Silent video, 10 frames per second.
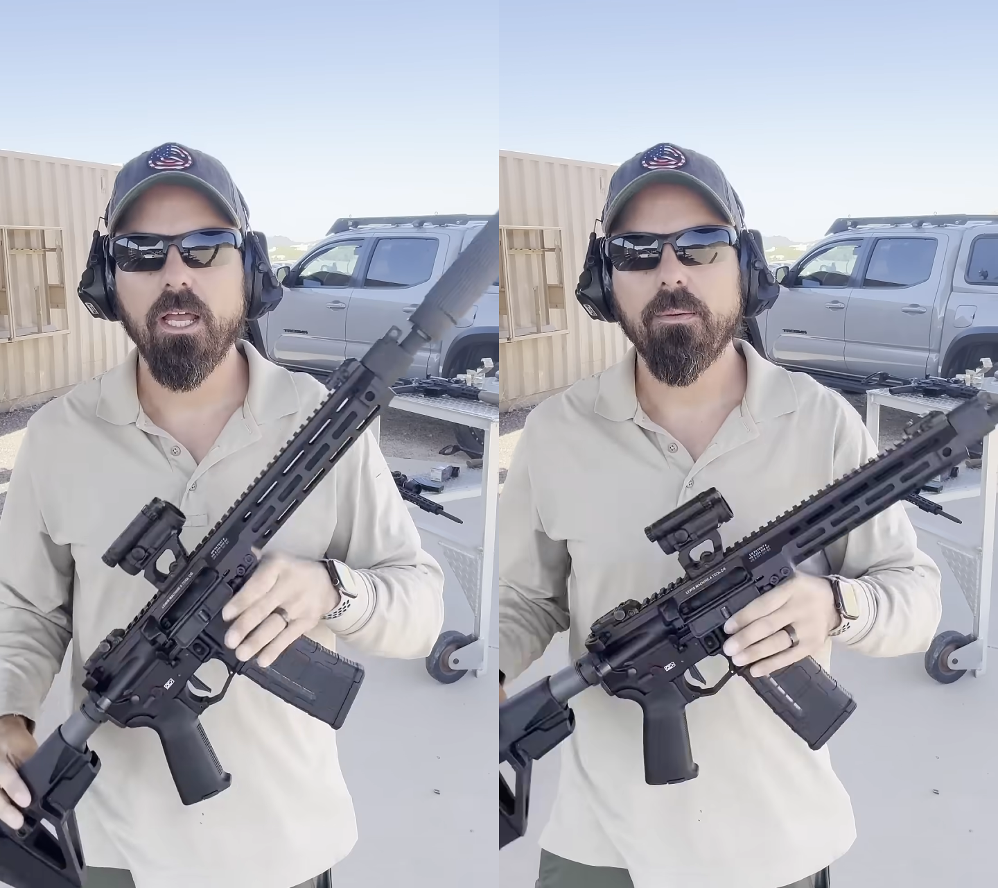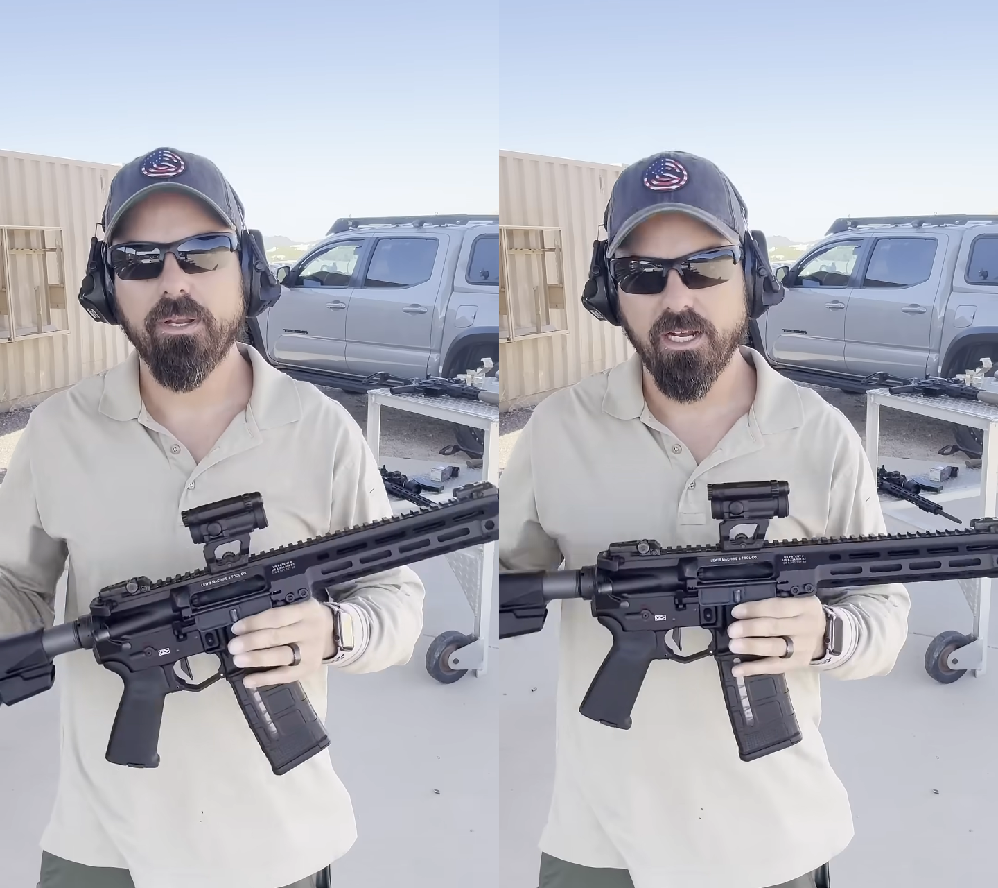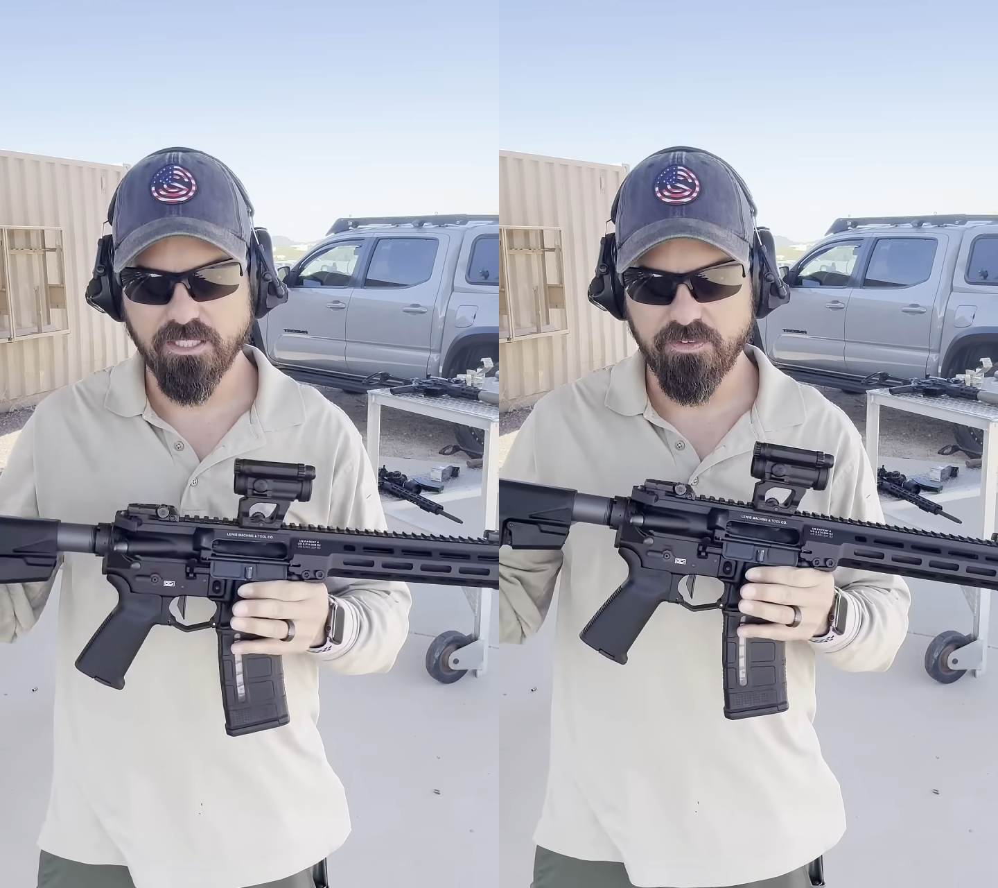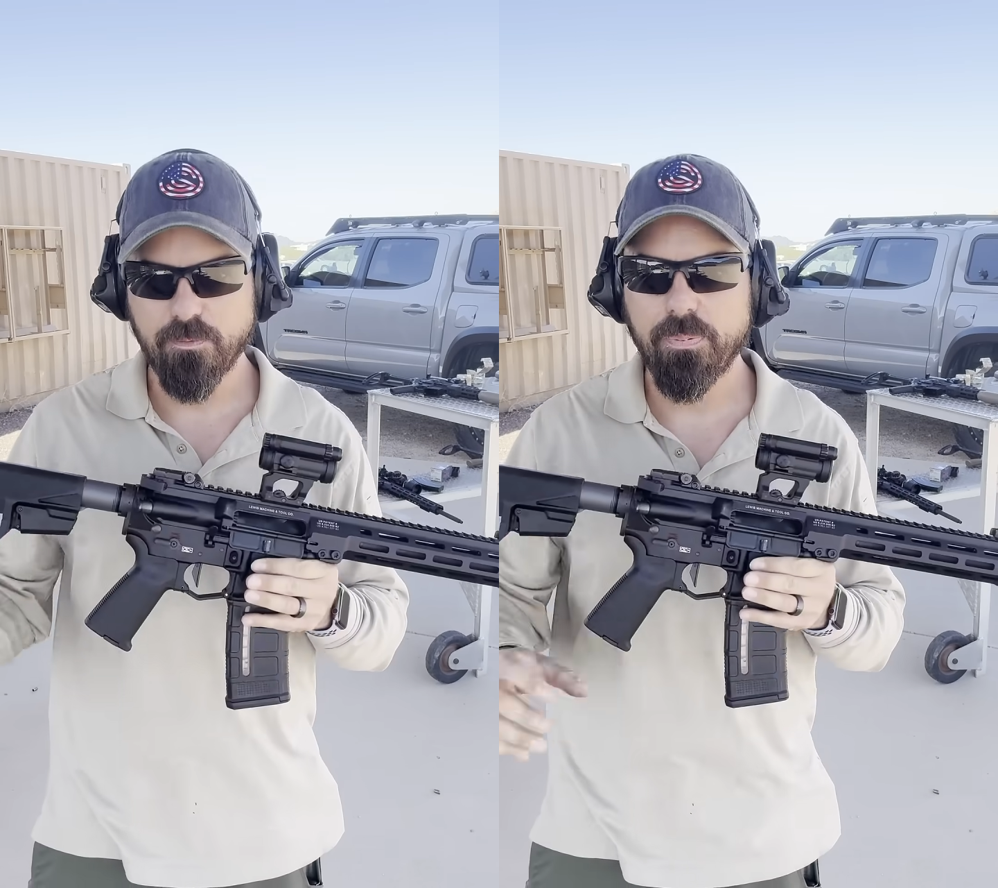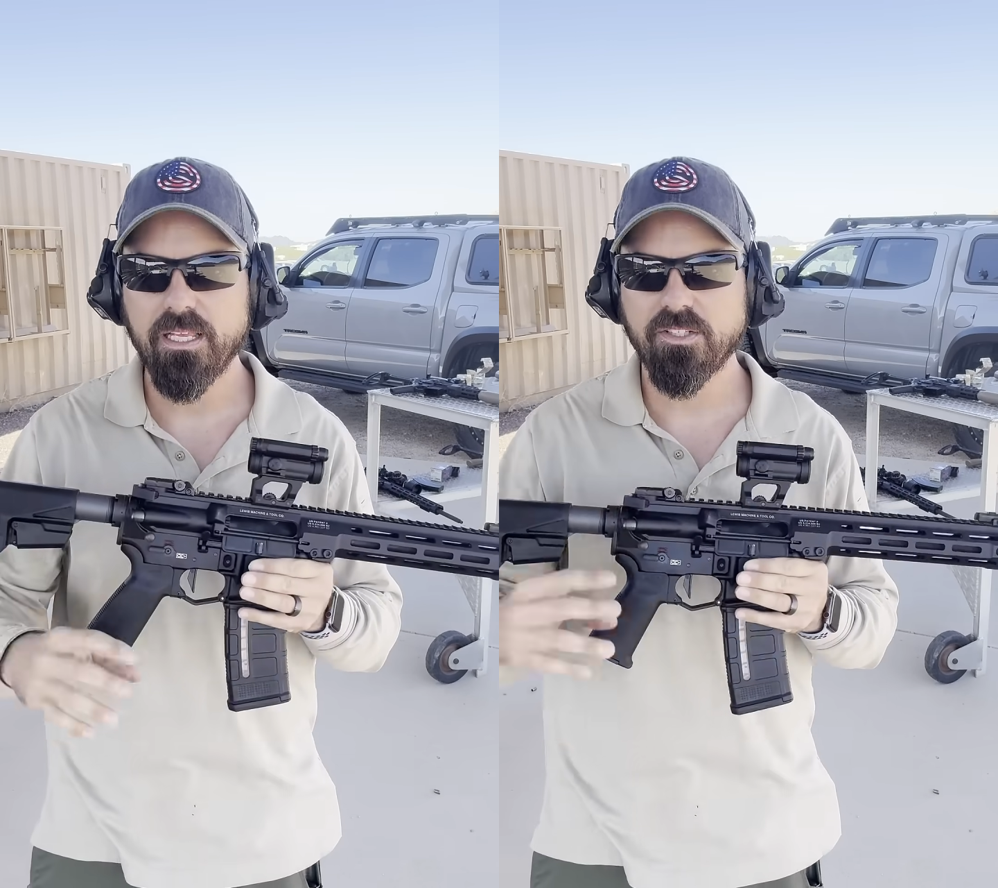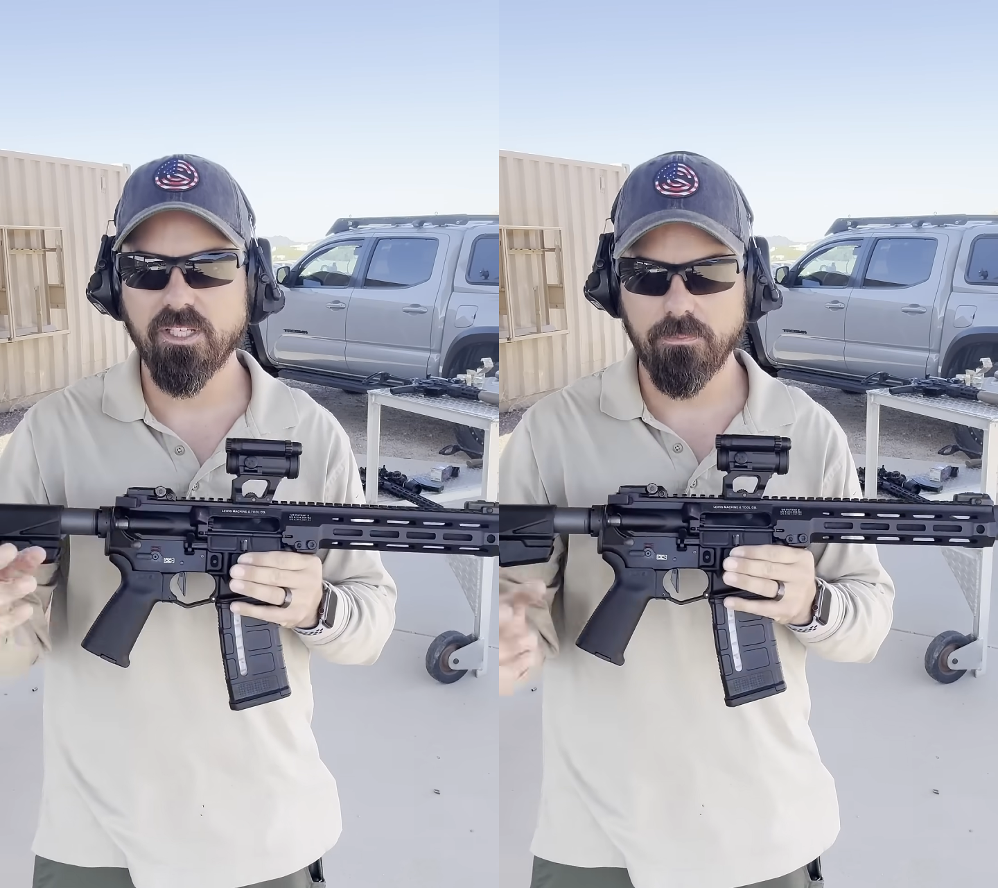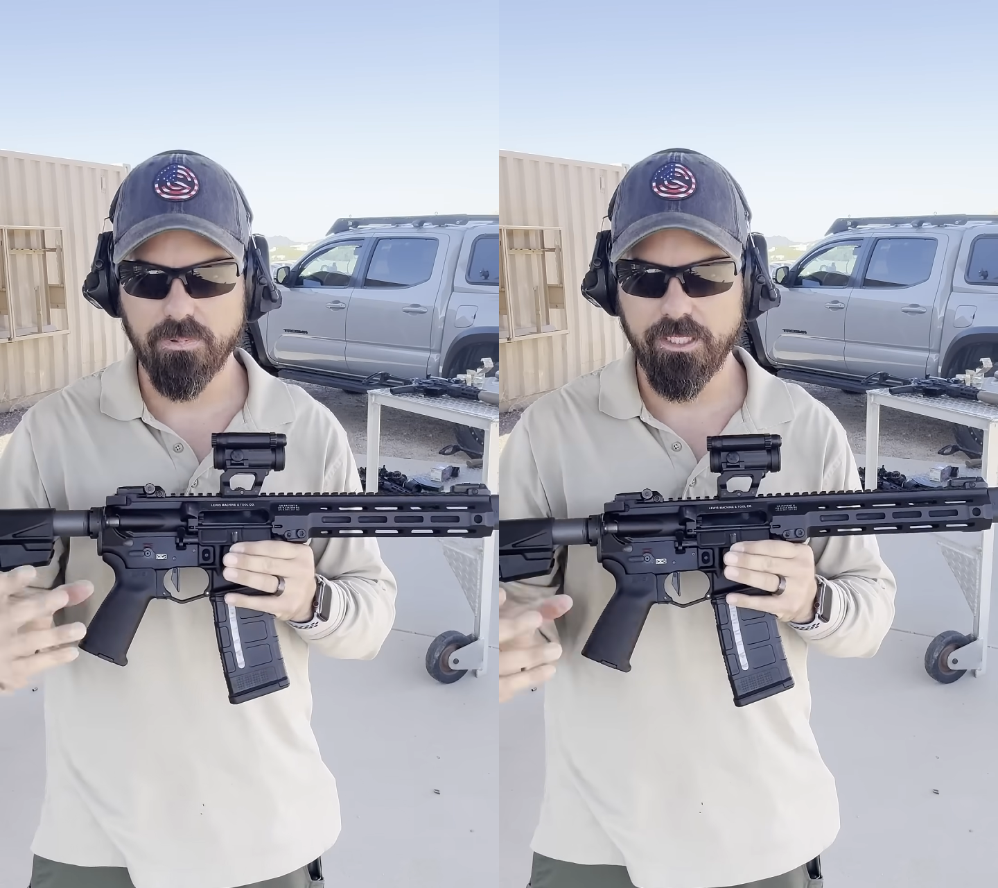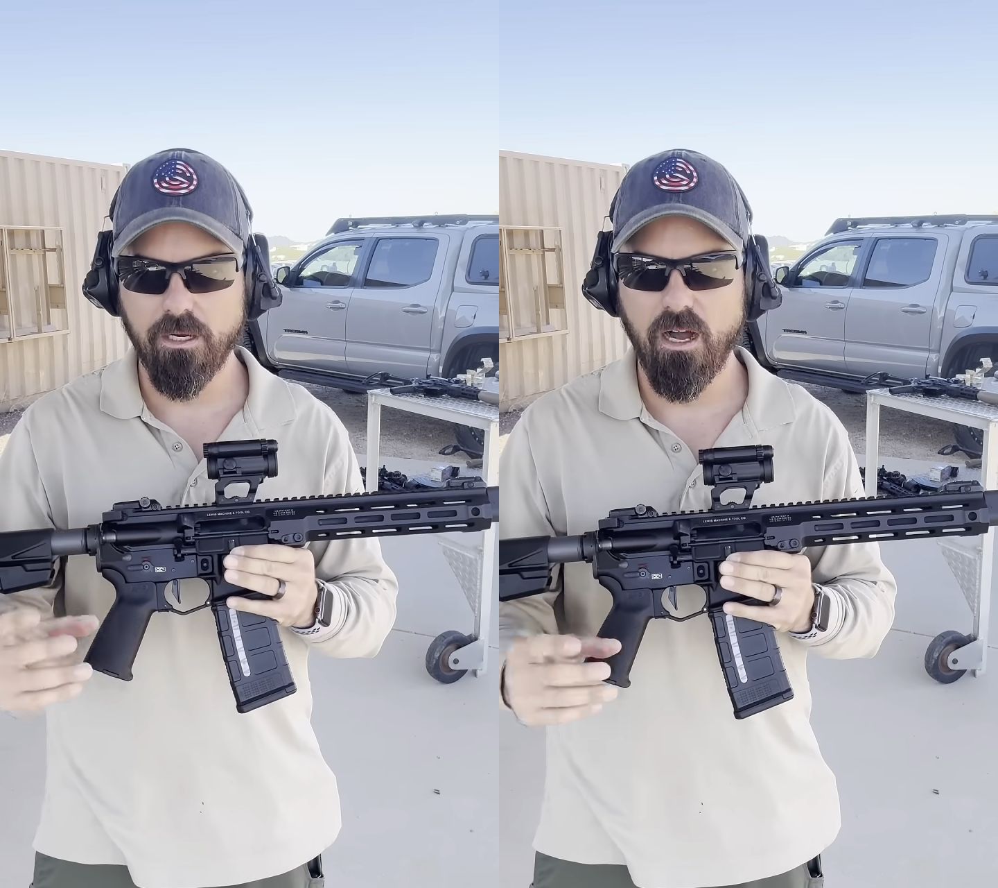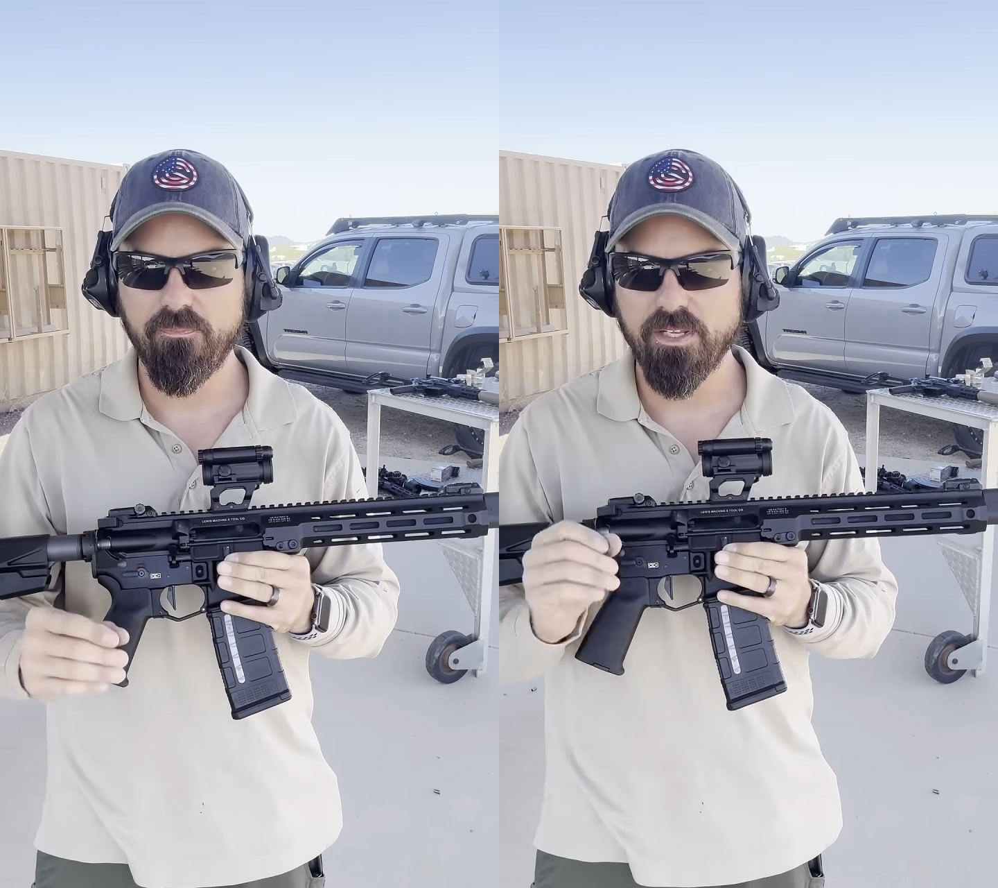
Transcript: because of its piston bleed off.